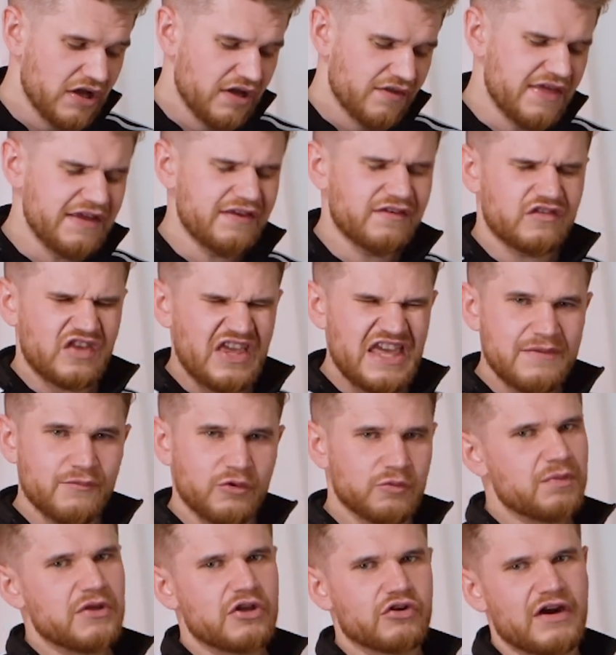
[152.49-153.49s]
This team
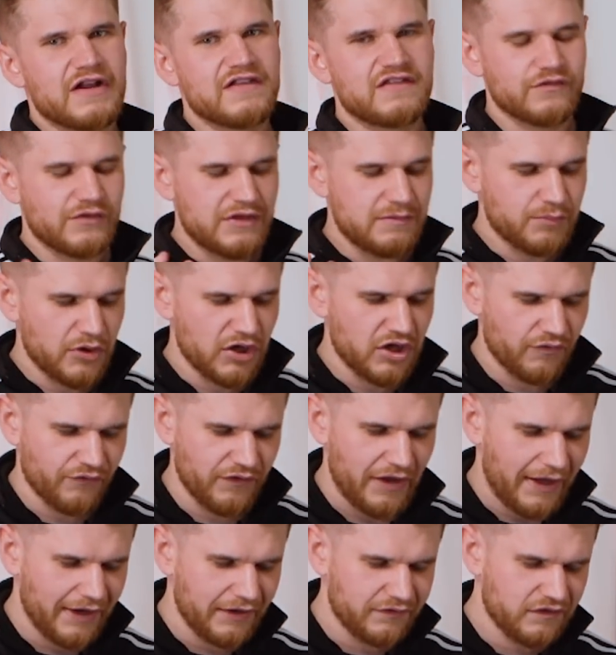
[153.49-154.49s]
would be creatively
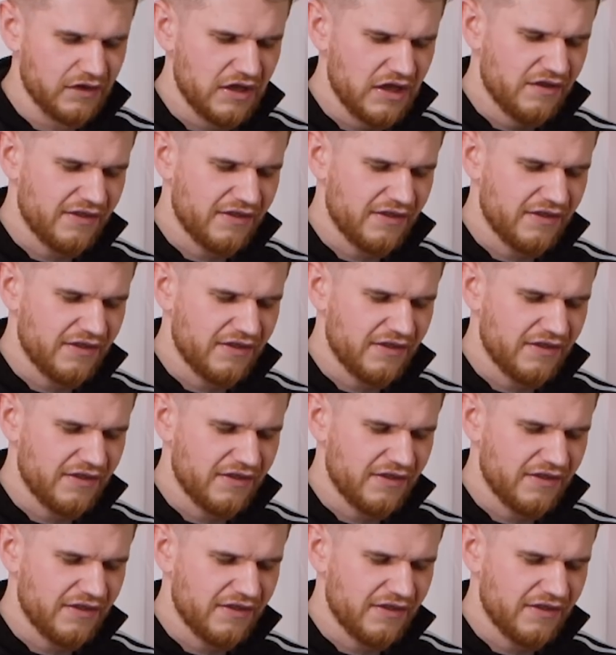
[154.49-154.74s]
perfect.